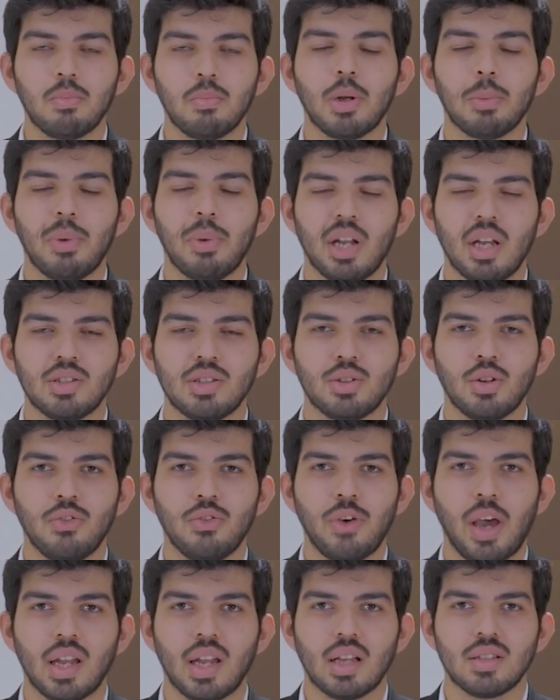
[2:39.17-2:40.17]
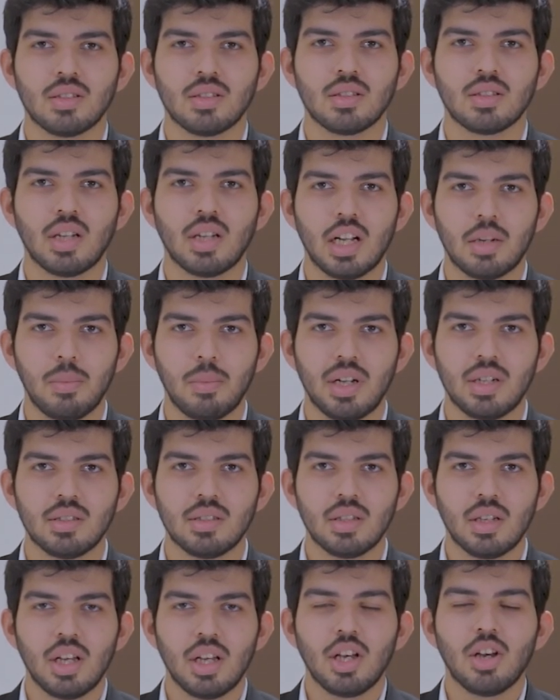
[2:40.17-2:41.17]
preparation of financial
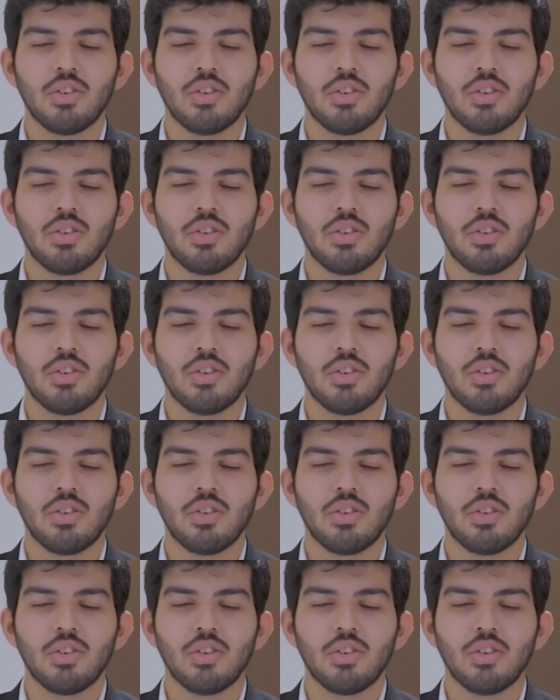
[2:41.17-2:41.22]
statements,